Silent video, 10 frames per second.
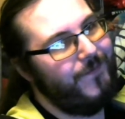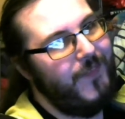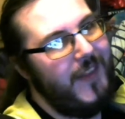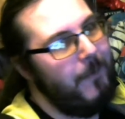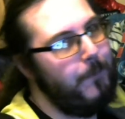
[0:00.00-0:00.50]

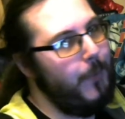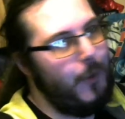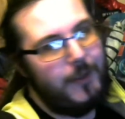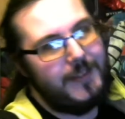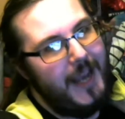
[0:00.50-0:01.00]
it
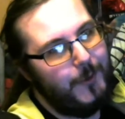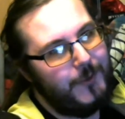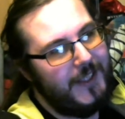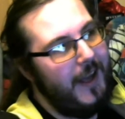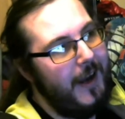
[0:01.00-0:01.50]
blocks out the
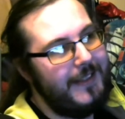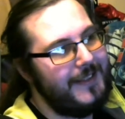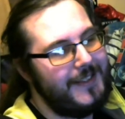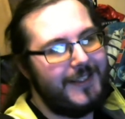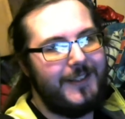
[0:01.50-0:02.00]

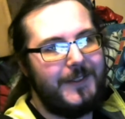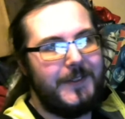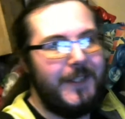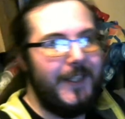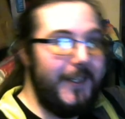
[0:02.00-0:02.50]
light
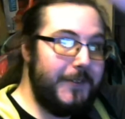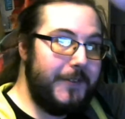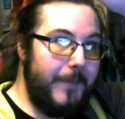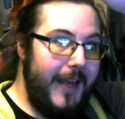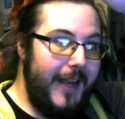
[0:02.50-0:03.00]

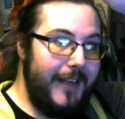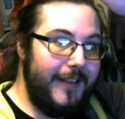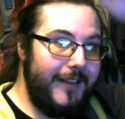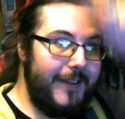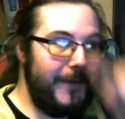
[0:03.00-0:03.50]
from that.
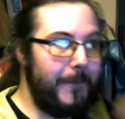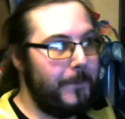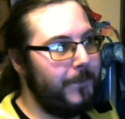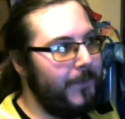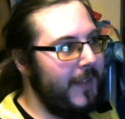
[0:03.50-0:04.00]

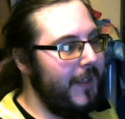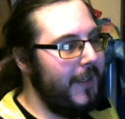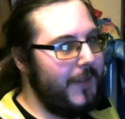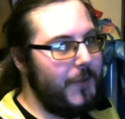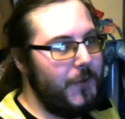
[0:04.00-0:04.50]

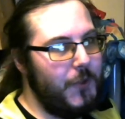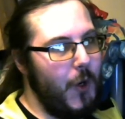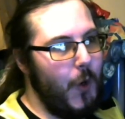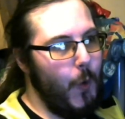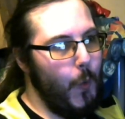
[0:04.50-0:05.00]

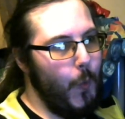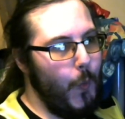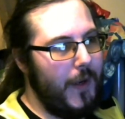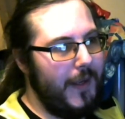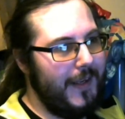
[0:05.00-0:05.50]
So
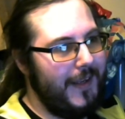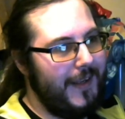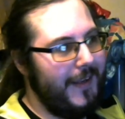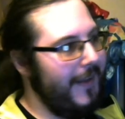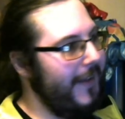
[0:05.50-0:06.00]

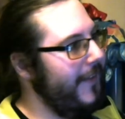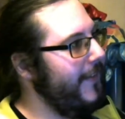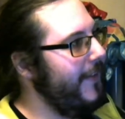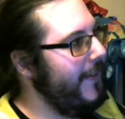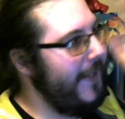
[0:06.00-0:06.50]

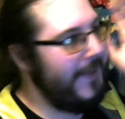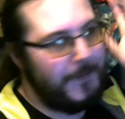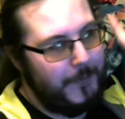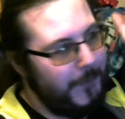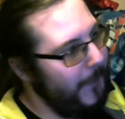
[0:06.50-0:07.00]
there's pretty